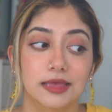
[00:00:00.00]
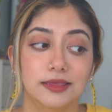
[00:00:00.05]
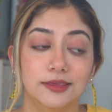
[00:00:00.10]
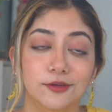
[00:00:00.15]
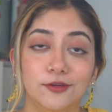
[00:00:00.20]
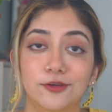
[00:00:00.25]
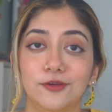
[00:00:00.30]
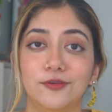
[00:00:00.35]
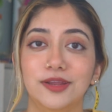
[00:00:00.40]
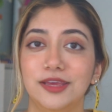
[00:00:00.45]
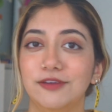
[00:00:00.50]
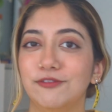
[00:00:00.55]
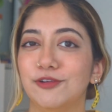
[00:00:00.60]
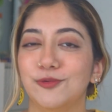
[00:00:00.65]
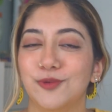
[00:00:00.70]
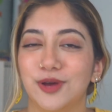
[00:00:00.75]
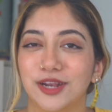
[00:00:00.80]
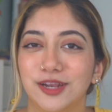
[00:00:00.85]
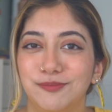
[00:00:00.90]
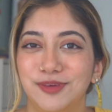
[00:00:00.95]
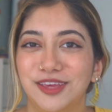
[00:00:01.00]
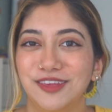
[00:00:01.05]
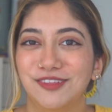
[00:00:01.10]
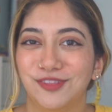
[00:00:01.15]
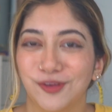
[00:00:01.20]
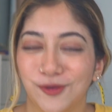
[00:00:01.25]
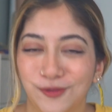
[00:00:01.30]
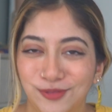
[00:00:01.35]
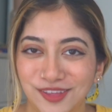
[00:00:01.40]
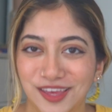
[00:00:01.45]
you don't even want to be
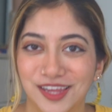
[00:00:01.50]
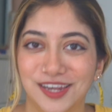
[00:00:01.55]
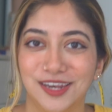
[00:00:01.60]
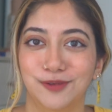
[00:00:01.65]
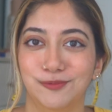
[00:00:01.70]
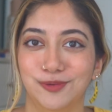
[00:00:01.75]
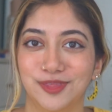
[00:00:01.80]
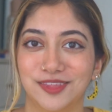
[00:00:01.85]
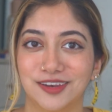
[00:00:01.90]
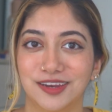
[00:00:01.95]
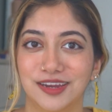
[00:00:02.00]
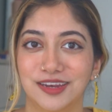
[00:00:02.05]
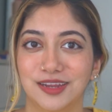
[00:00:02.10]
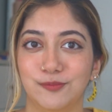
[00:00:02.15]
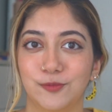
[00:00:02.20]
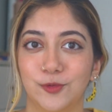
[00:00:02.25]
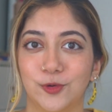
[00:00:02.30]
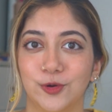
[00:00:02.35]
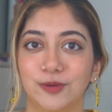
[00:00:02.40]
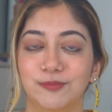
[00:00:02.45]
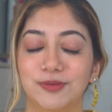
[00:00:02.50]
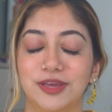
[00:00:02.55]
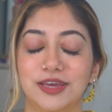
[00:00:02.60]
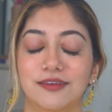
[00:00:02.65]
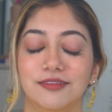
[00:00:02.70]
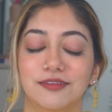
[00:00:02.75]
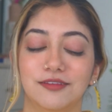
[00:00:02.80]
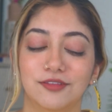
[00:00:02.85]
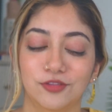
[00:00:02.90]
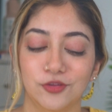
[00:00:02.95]
associated with it anymore
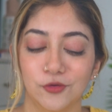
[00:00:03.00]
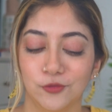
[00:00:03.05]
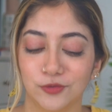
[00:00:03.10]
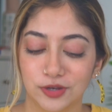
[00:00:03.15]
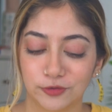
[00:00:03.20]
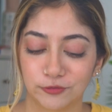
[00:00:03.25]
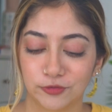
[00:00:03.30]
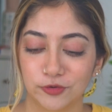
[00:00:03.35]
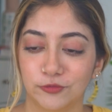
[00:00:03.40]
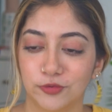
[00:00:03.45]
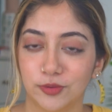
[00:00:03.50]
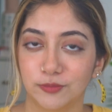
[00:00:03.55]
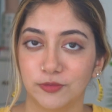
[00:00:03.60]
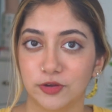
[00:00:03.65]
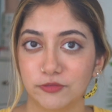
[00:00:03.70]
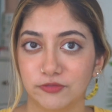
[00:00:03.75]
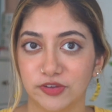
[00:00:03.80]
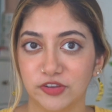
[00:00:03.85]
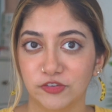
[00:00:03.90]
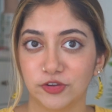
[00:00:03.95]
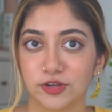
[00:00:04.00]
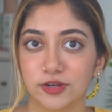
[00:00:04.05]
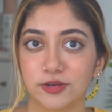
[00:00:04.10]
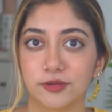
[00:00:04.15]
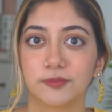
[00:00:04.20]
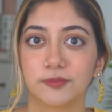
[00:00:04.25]
because it's so different from your vision.